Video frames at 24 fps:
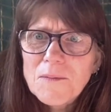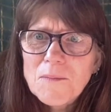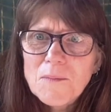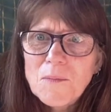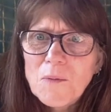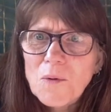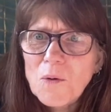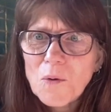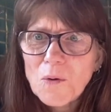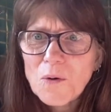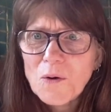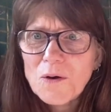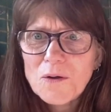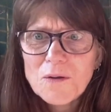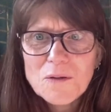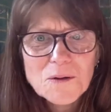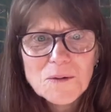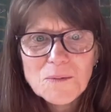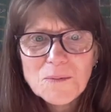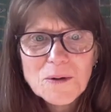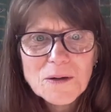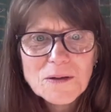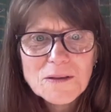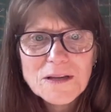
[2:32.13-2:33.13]
more
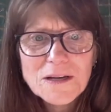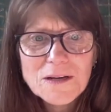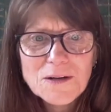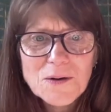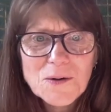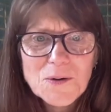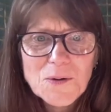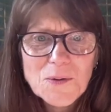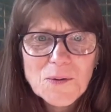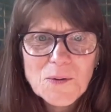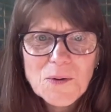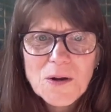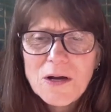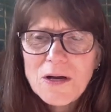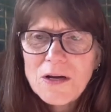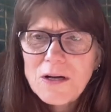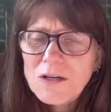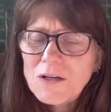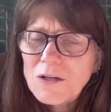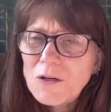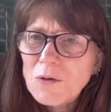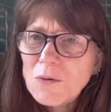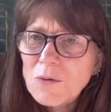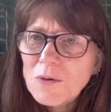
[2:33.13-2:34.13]
than what they know.
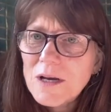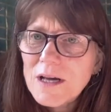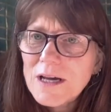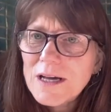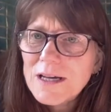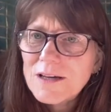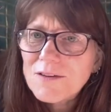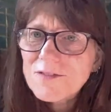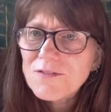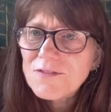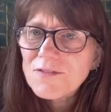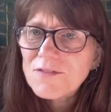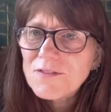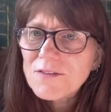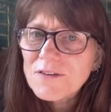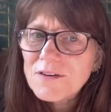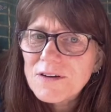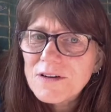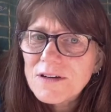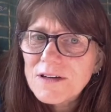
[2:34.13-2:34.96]
New life.